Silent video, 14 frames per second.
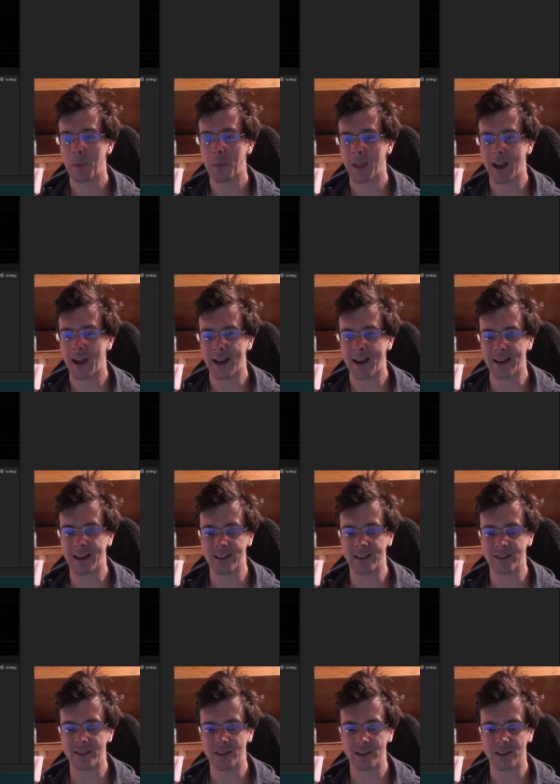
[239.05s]
and
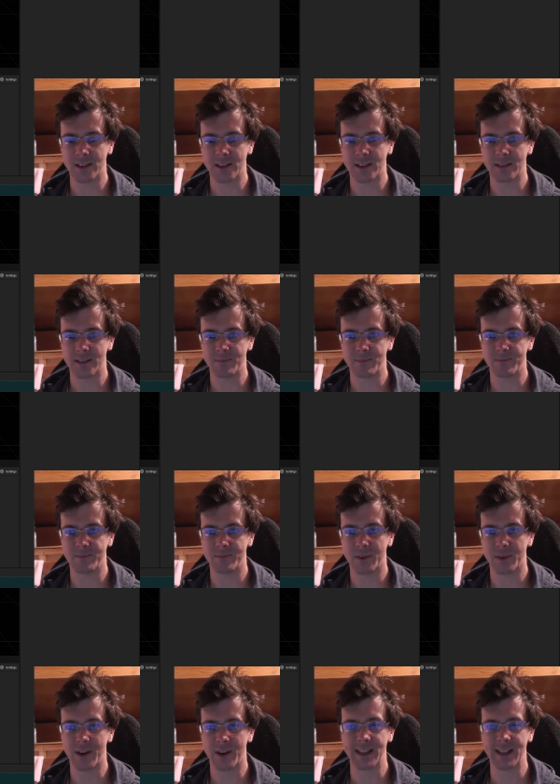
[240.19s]

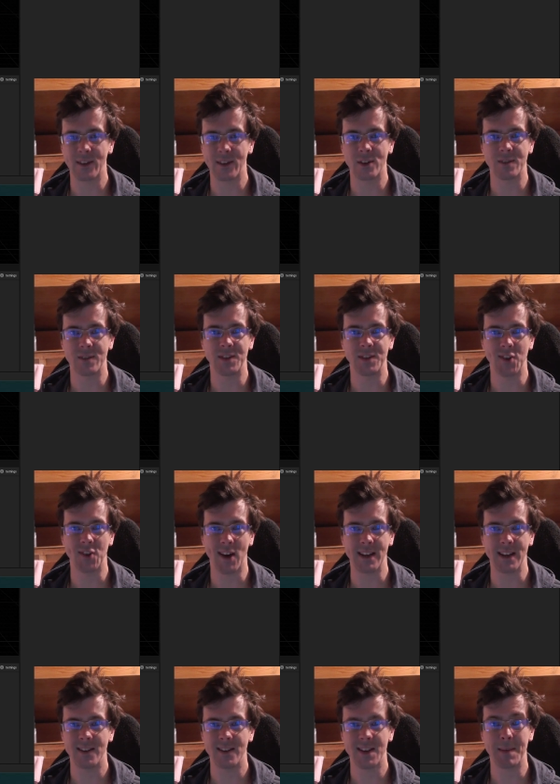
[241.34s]
throwing down lots of design
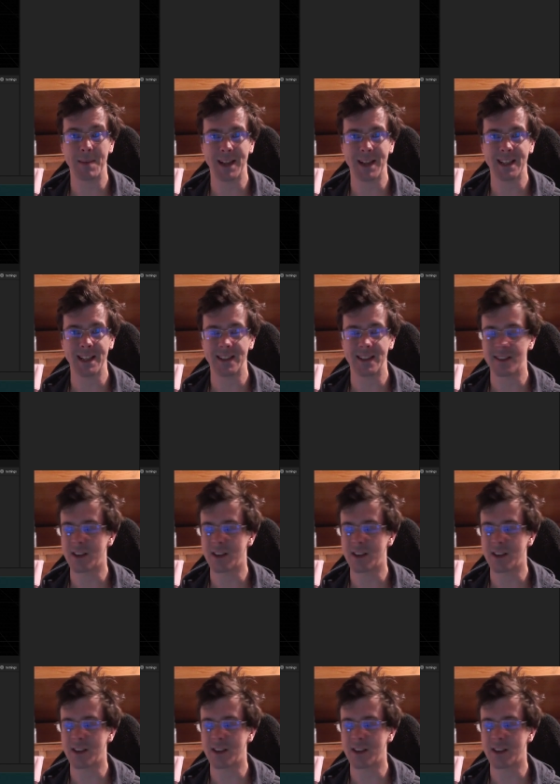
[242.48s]
schematics and such